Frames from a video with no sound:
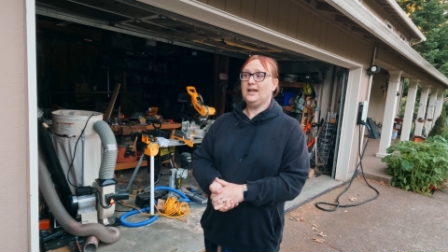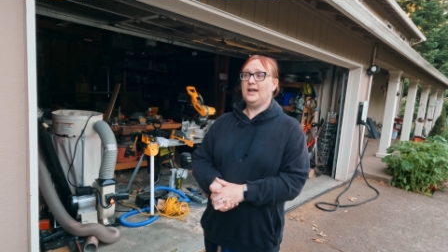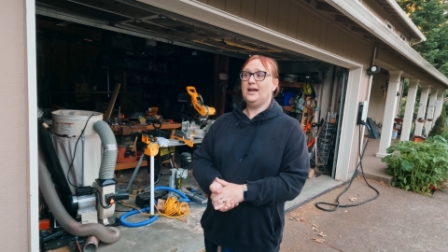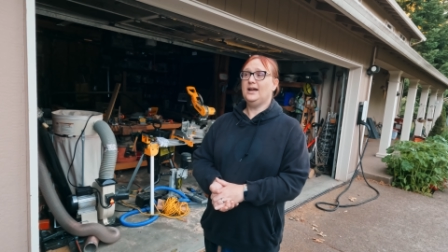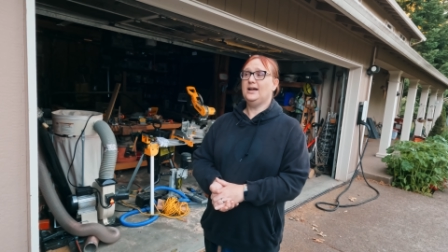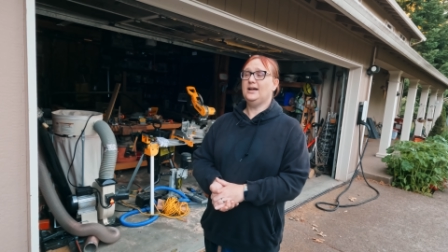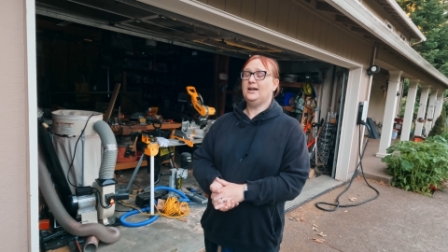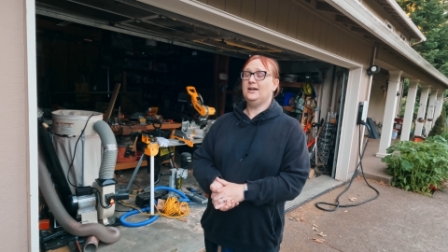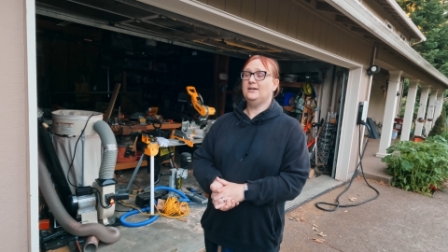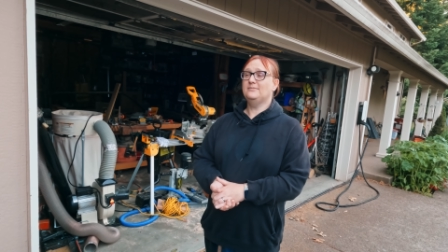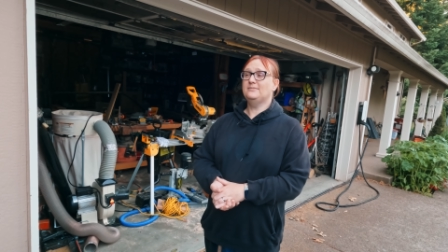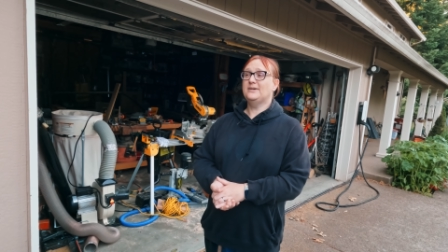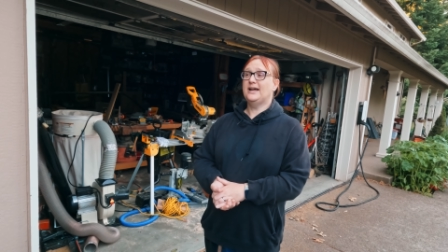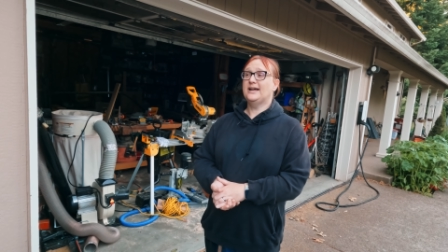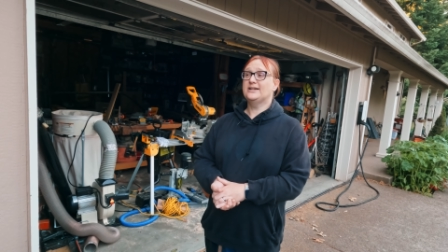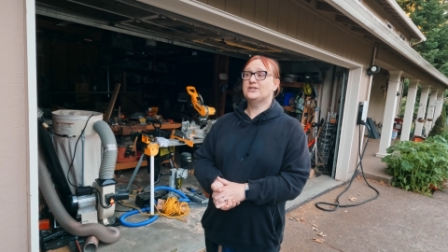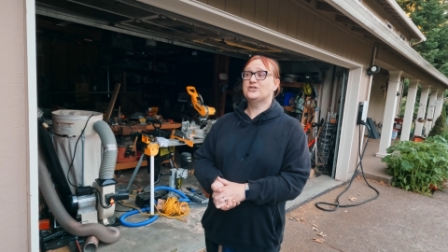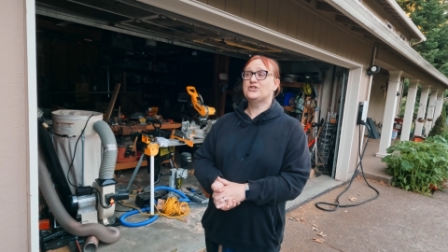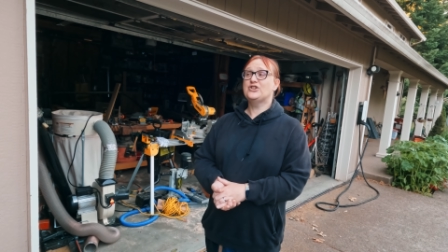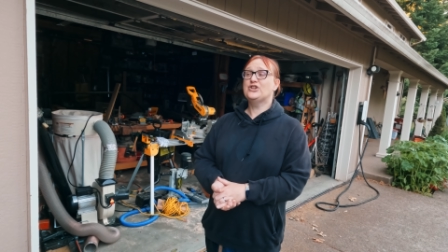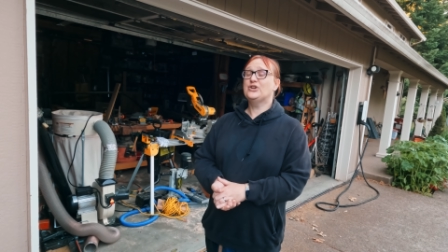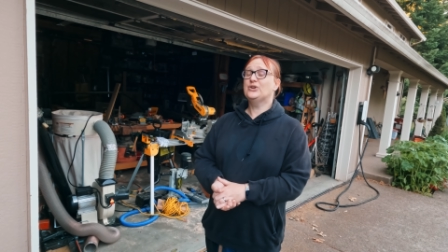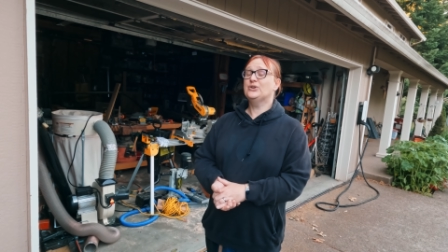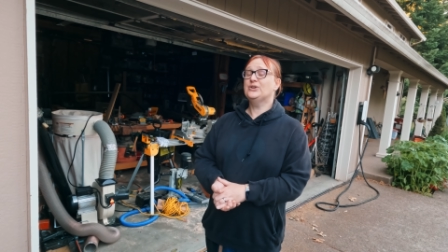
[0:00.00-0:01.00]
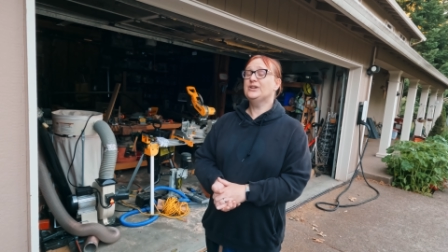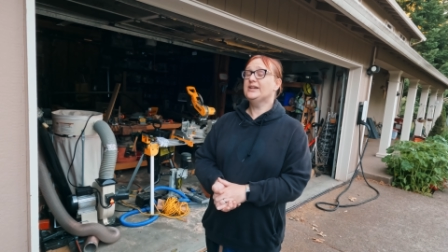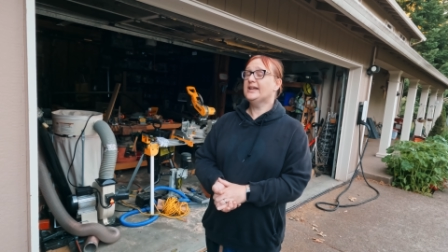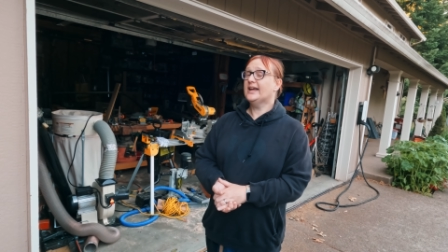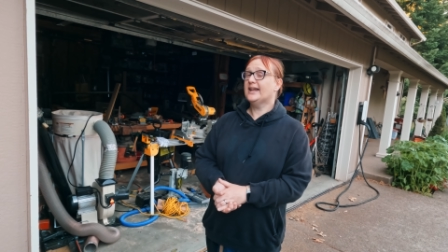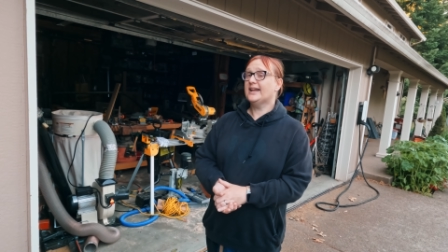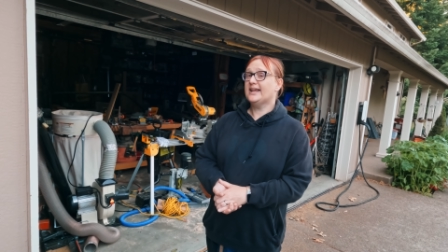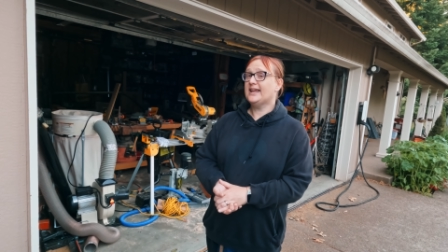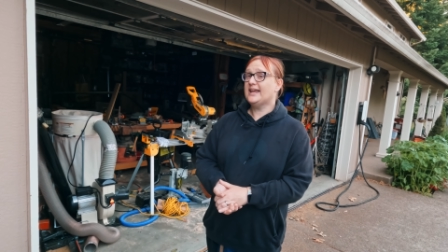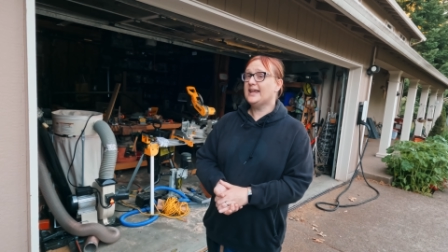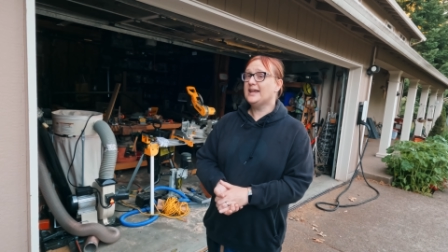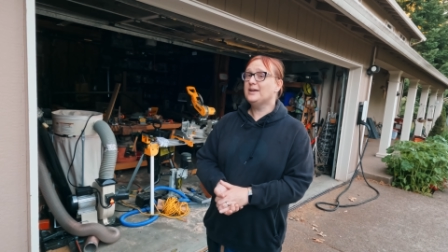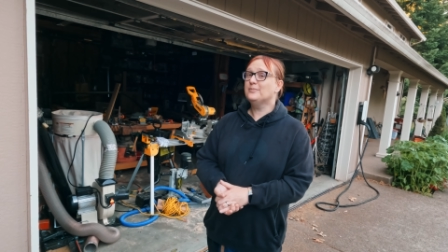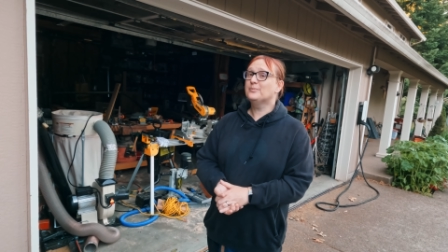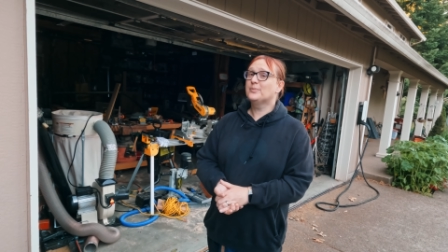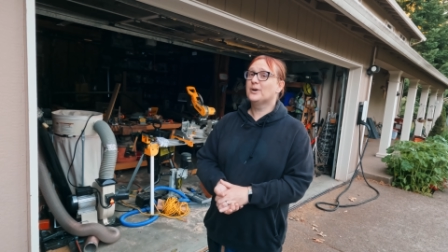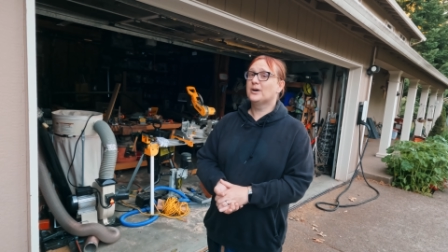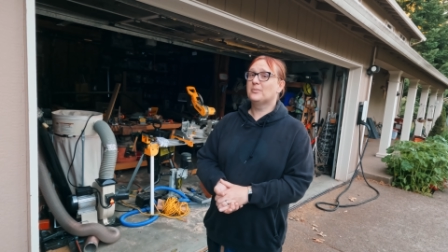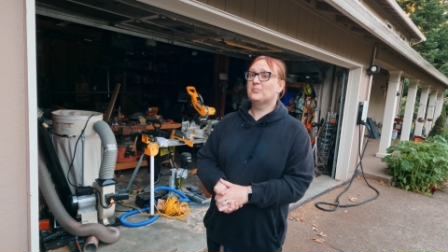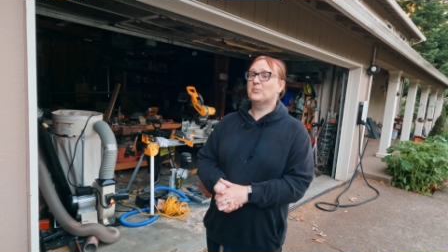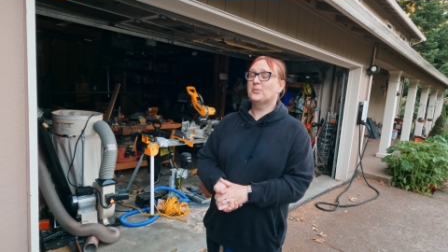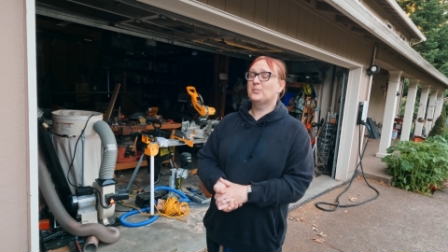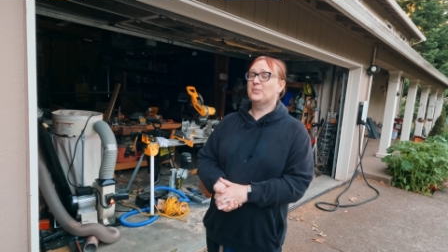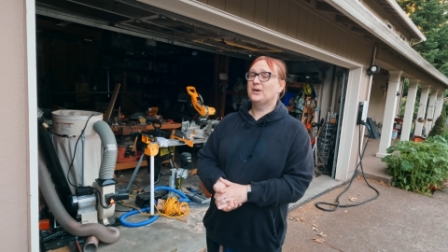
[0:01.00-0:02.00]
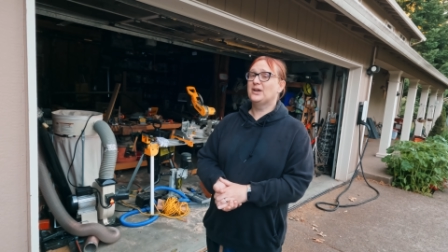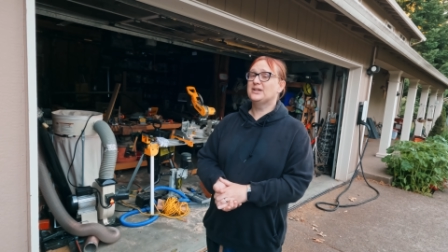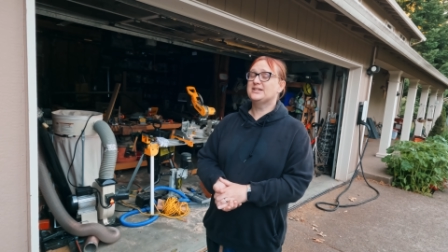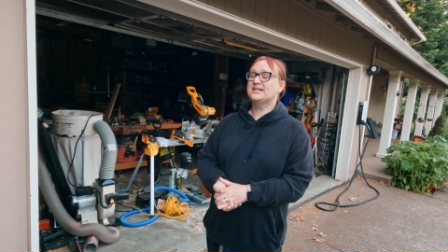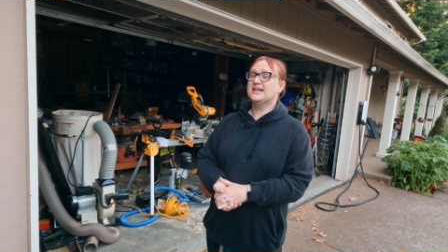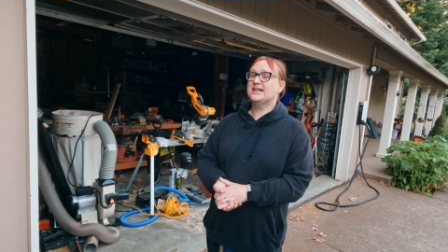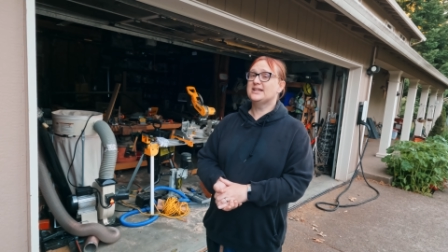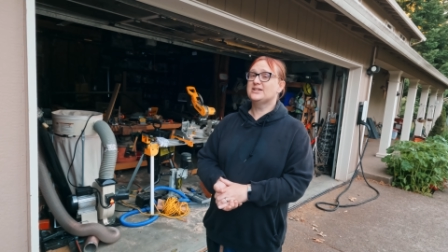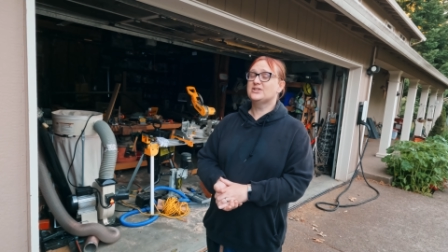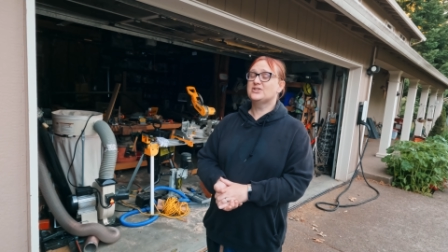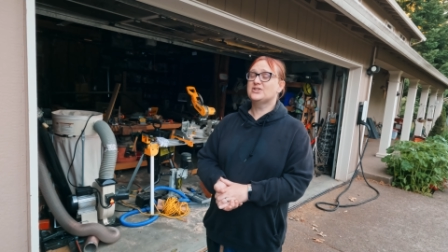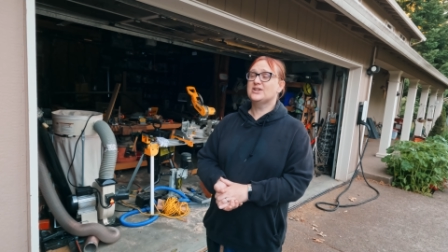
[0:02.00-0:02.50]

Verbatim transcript: Um, and she couldn't get a heat pump put in.